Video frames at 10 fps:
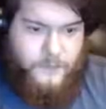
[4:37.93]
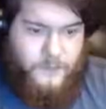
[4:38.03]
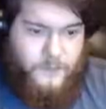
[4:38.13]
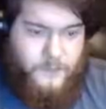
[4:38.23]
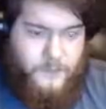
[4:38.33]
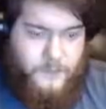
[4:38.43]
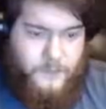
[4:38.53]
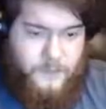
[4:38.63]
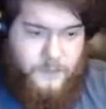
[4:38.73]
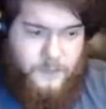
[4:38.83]

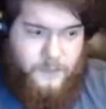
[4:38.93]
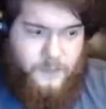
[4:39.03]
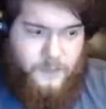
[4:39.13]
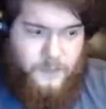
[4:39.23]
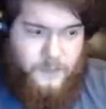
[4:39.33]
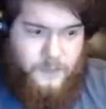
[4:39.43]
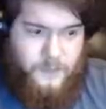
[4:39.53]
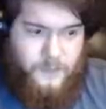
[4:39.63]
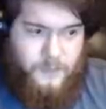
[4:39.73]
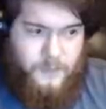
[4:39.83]

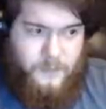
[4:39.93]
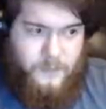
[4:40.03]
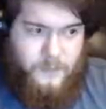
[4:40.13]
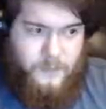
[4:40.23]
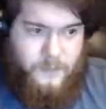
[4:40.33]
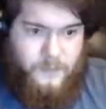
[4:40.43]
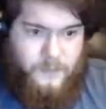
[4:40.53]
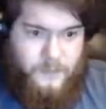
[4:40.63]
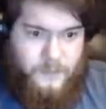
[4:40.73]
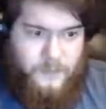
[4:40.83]

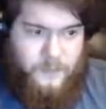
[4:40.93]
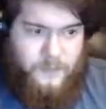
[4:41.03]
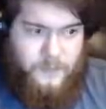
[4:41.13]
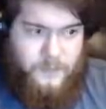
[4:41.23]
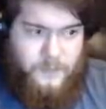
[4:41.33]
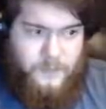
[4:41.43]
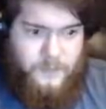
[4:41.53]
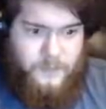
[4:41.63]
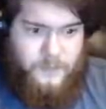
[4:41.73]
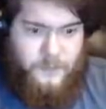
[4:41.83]

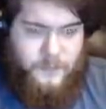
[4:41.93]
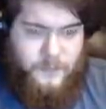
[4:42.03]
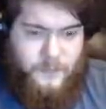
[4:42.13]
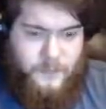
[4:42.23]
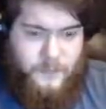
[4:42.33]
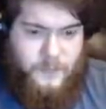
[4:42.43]
Nobody speaks.